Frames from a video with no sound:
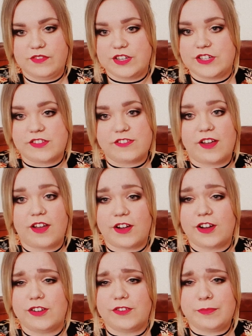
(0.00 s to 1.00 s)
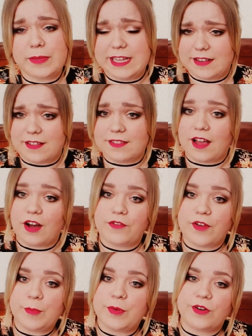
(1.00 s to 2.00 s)
vicious circle of beating yourself
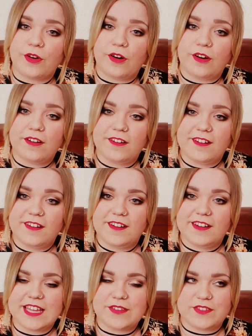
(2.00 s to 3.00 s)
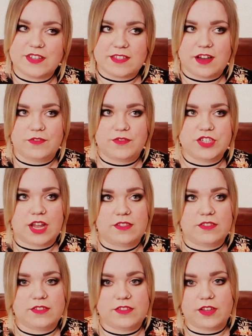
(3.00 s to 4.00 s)
up and not giving yourself a
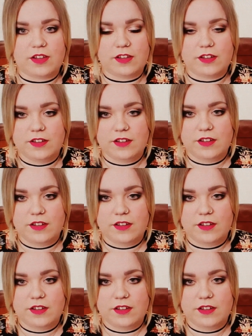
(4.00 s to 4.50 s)
chance to